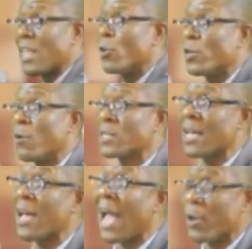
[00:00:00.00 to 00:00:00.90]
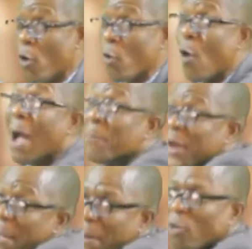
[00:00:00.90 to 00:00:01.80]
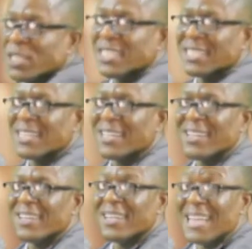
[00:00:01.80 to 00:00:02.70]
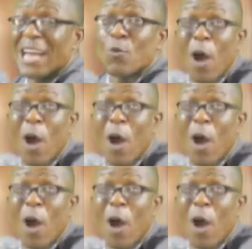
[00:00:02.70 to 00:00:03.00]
tell you, they will say, I know, go and pray about it. They are the